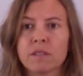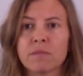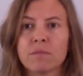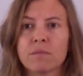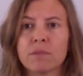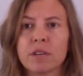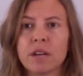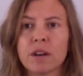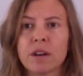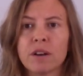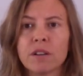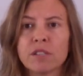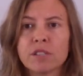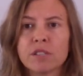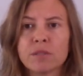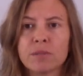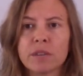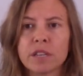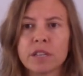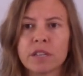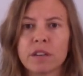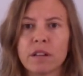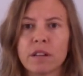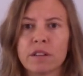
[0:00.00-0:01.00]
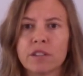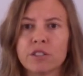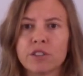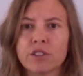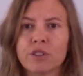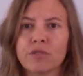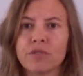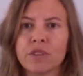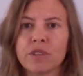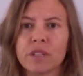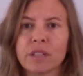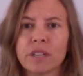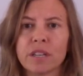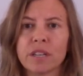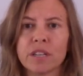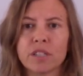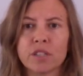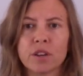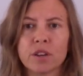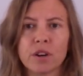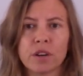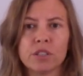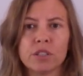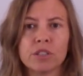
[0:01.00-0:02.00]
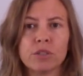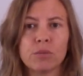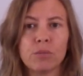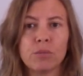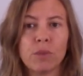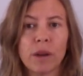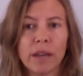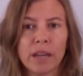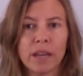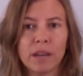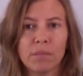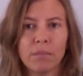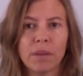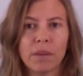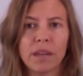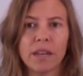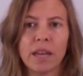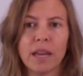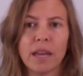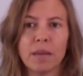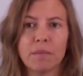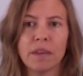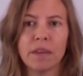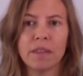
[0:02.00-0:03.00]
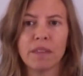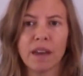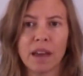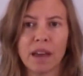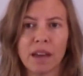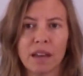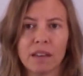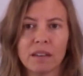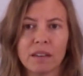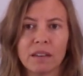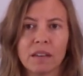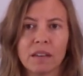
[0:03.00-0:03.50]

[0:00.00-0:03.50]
We also acknowledge her feeling it's hard to wait by naming that.